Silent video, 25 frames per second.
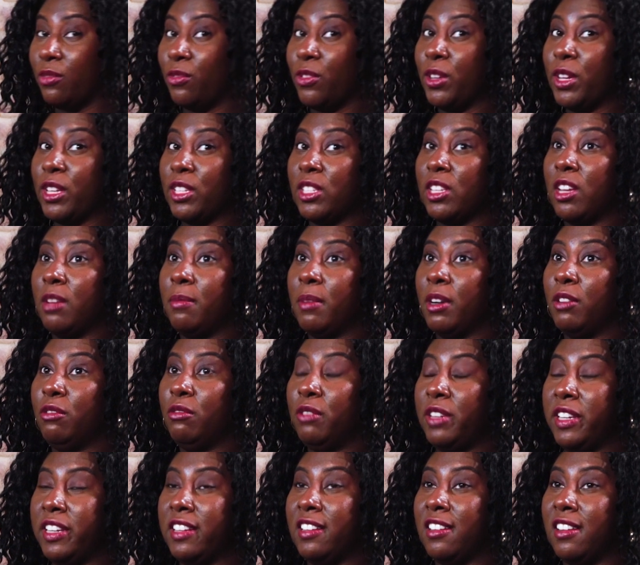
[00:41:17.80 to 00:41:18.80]
first time I
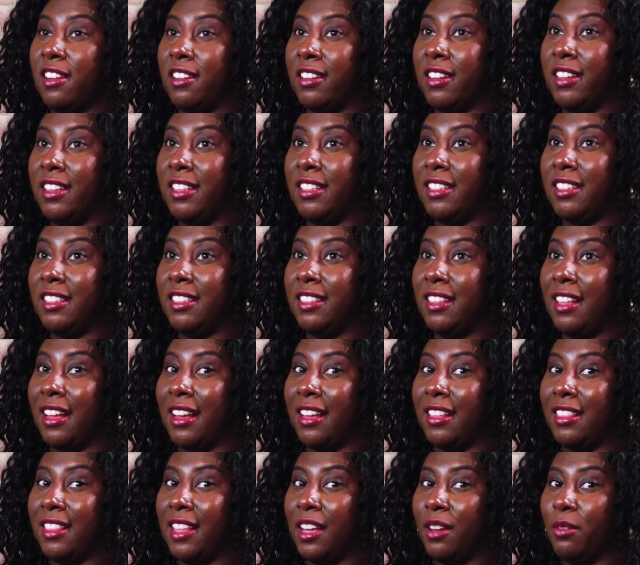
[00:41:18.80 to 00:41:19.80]
realised
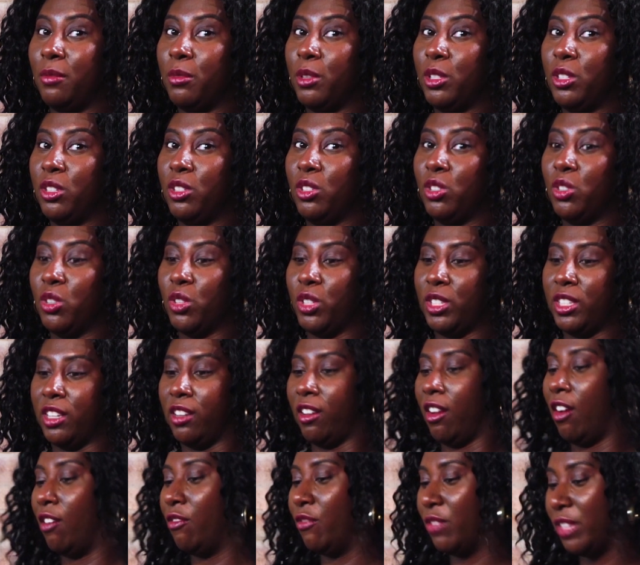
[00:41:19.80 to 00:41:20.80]
that wasn't just a
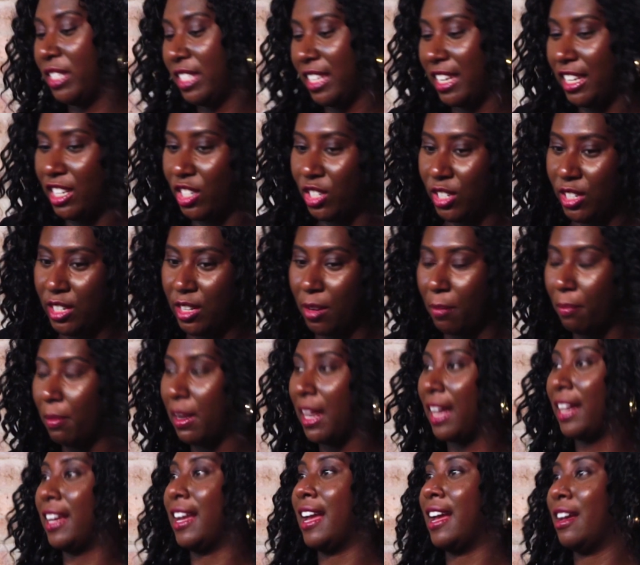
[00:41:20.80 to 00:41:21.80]
conversation in a
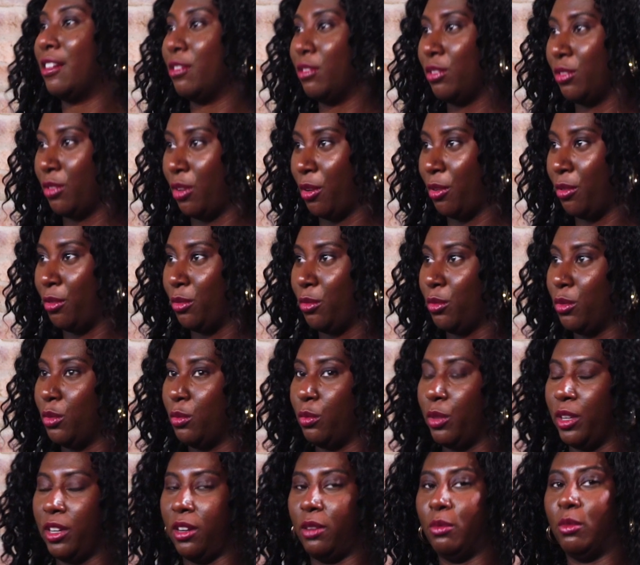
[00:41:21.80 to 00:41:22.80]
Black household was
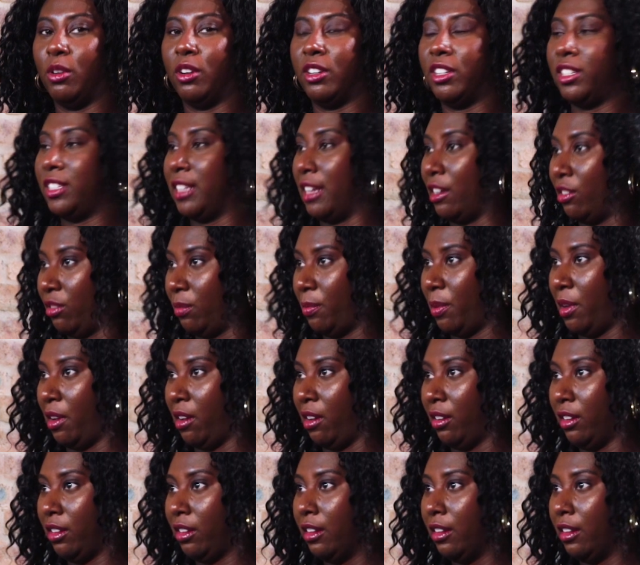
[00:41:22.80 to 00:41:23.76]
when I watched South Park.